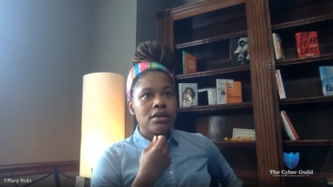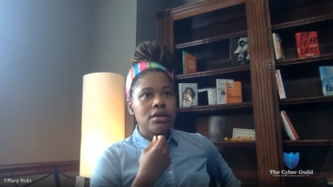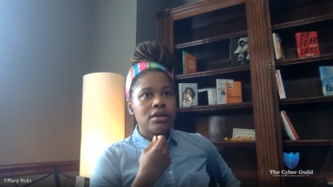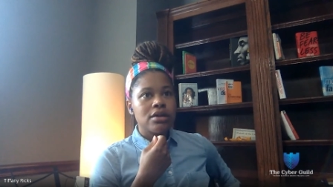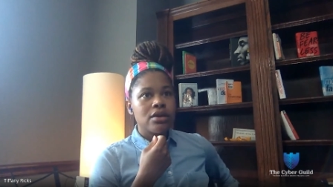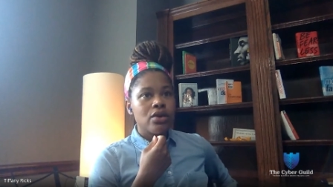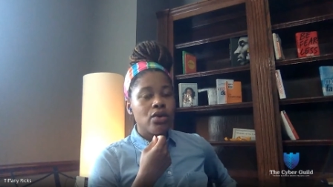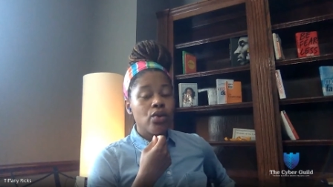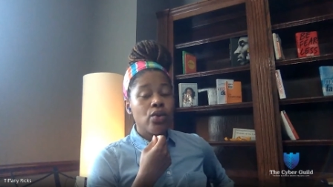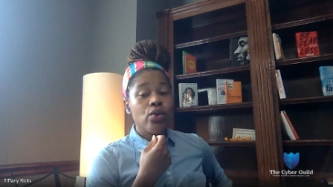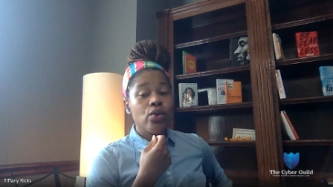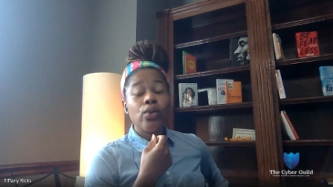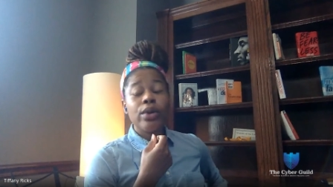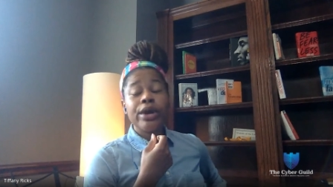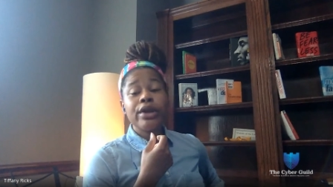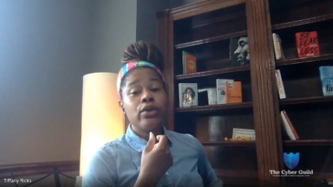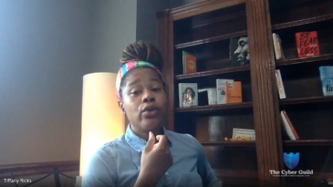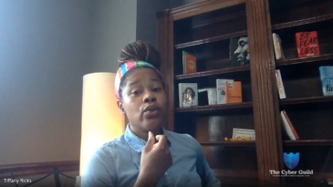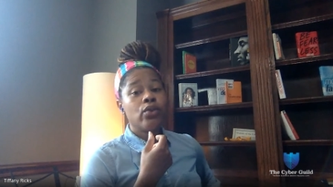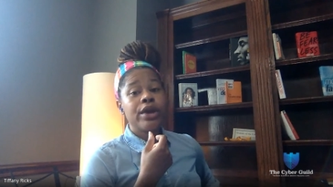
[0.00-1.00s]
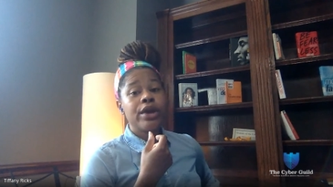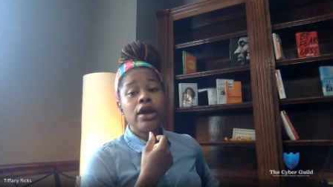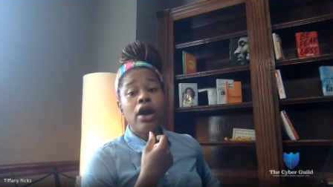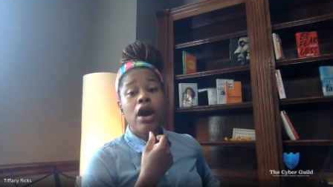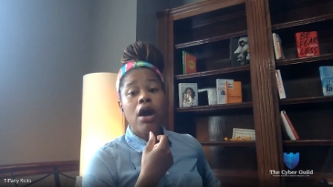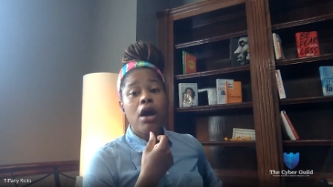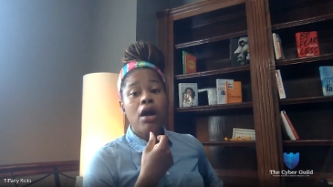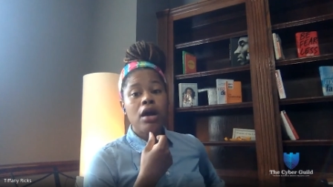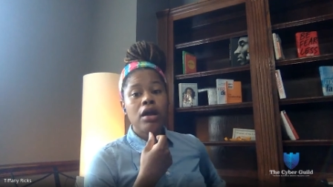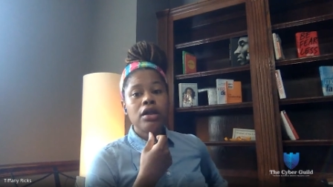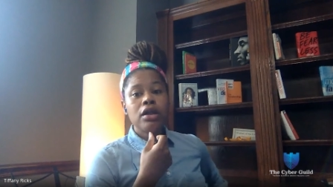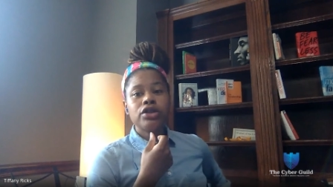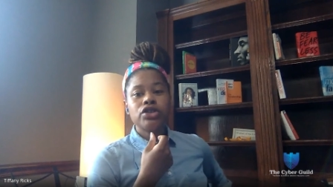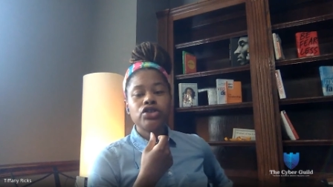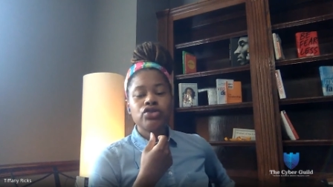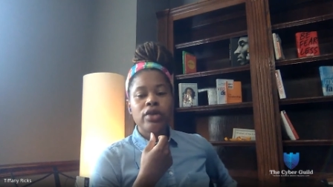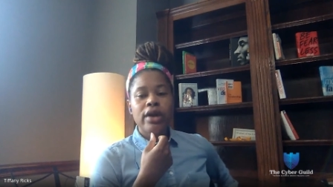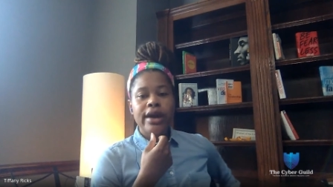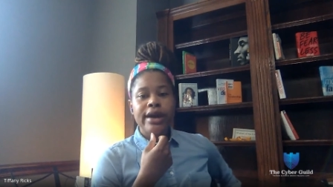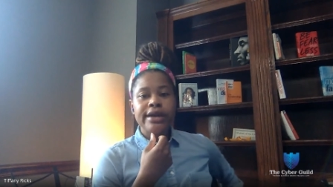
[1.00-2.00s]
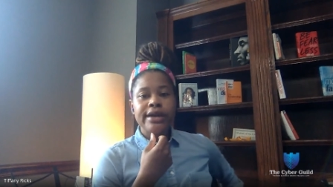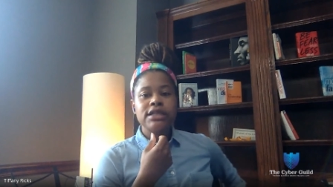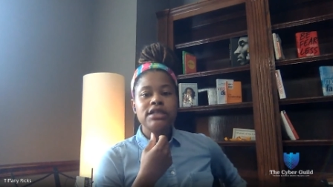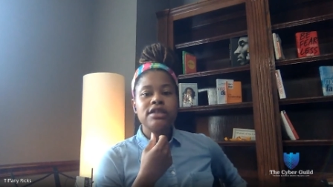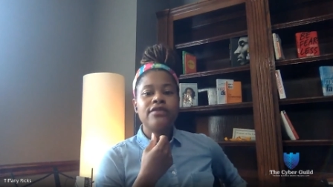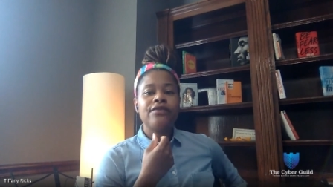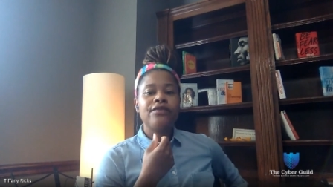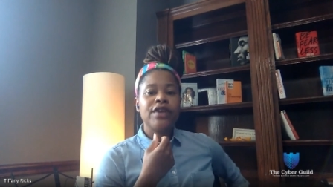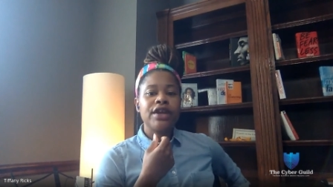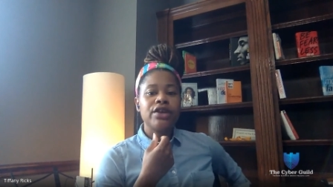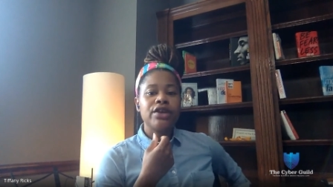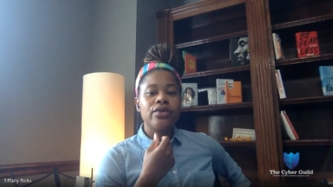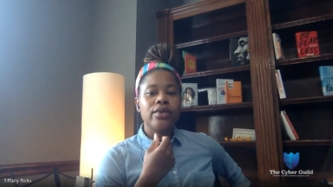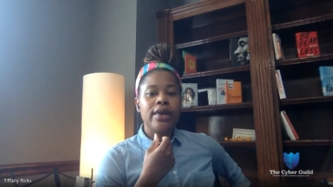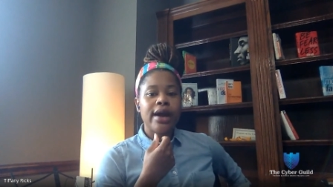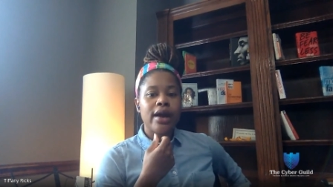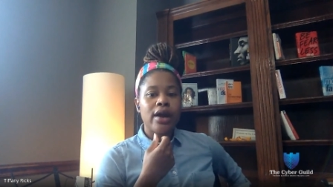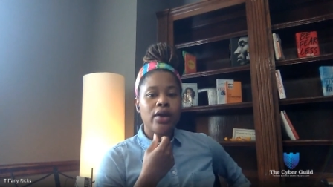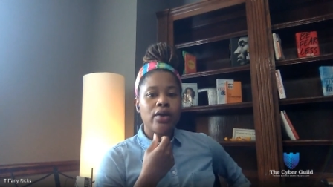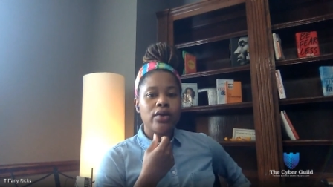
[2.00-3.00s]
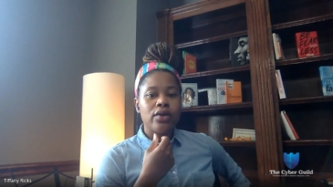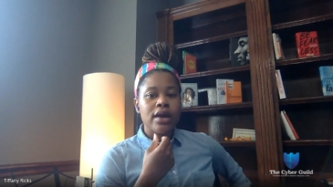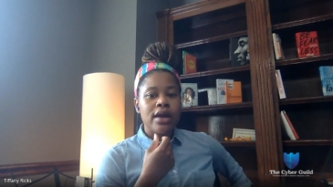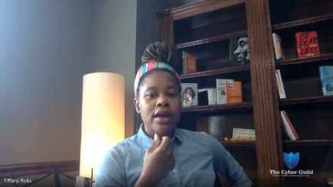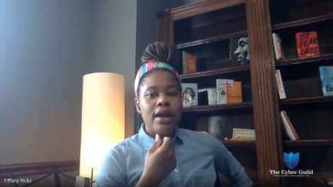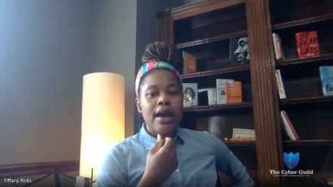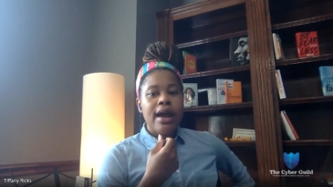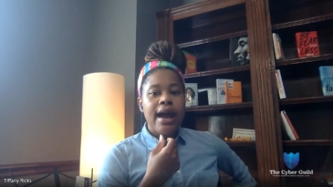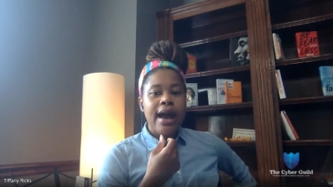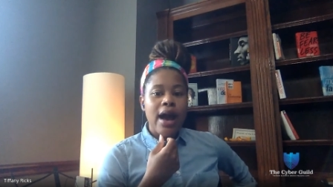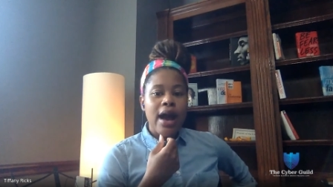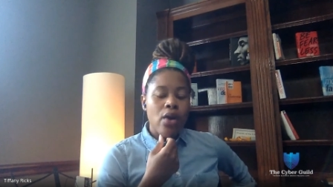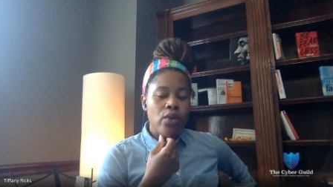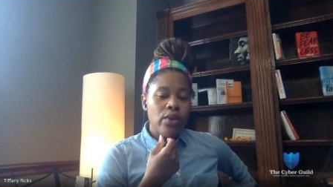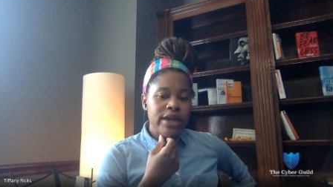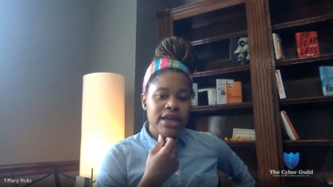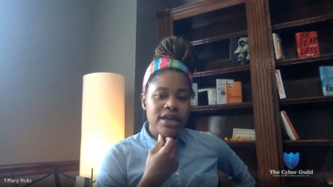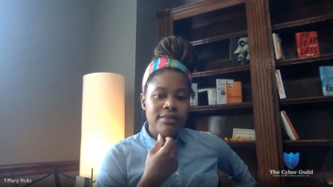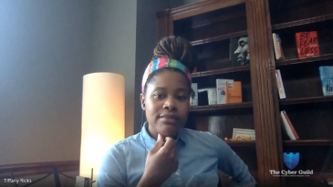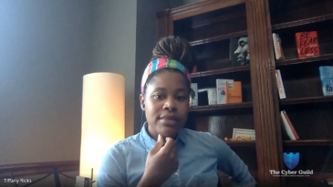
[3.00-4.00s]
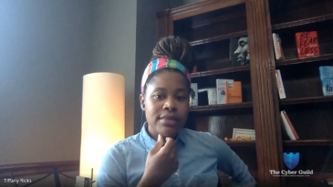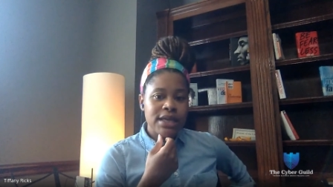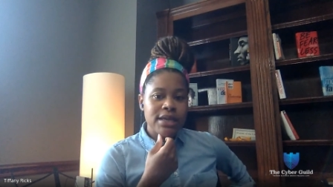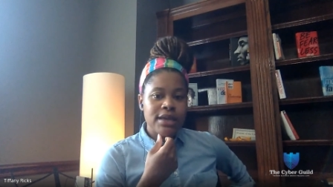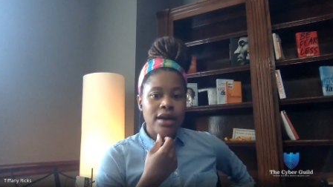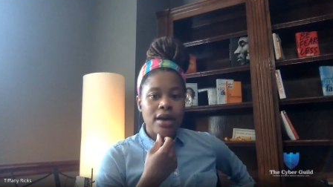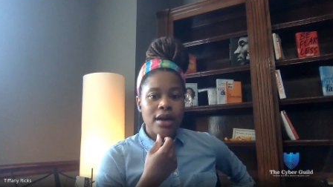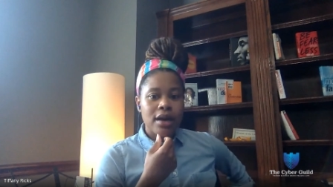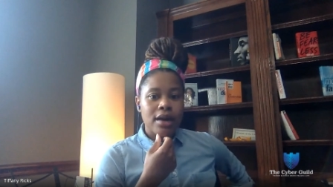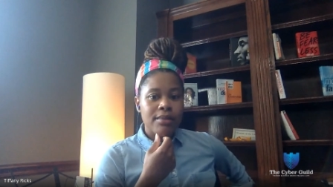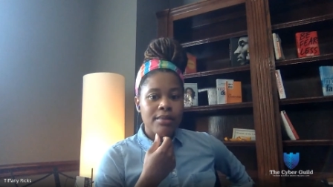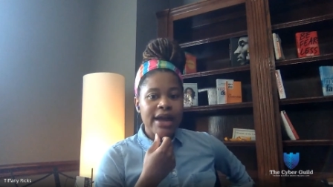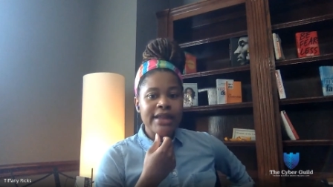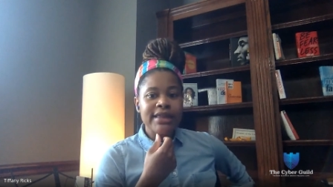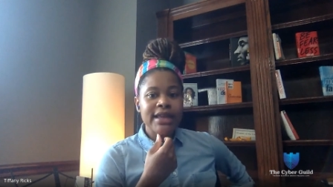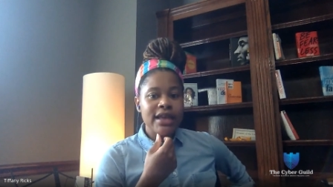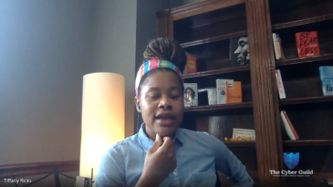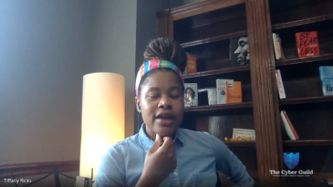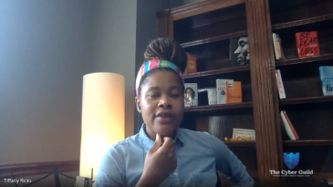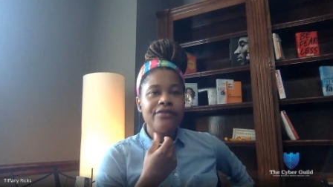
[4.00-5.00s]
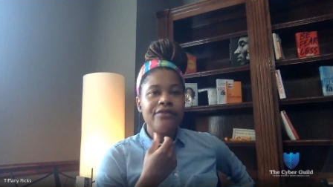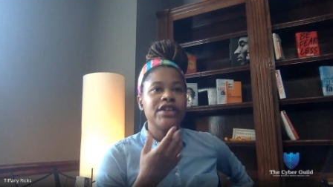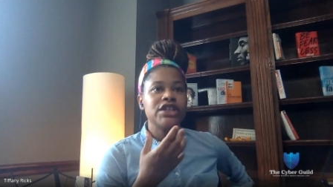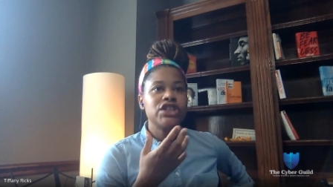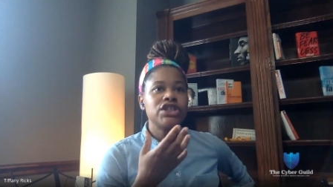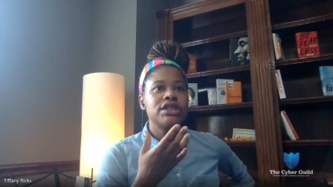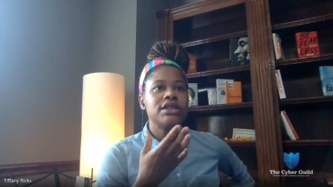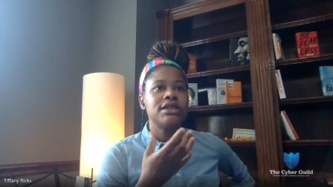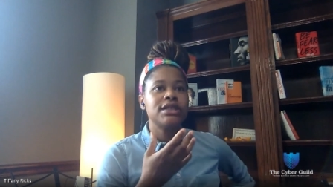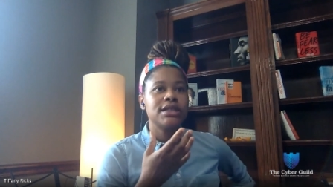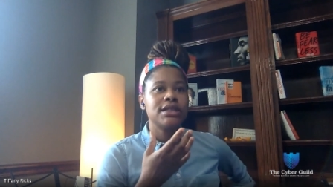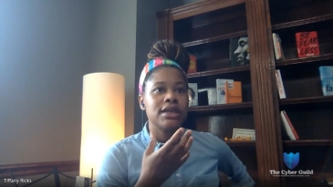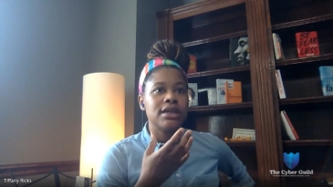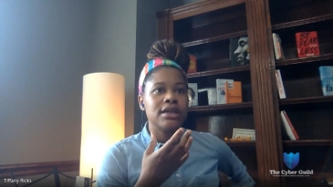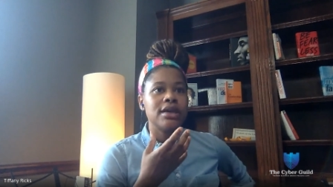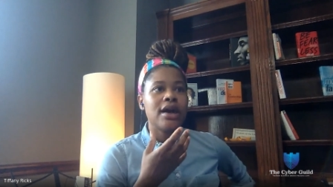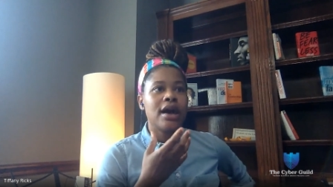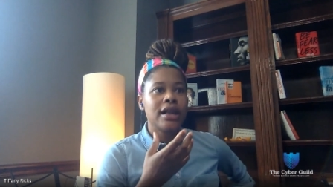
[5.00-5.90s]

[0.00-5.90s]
we all are trying to figure out how we can become, I think, efficiency.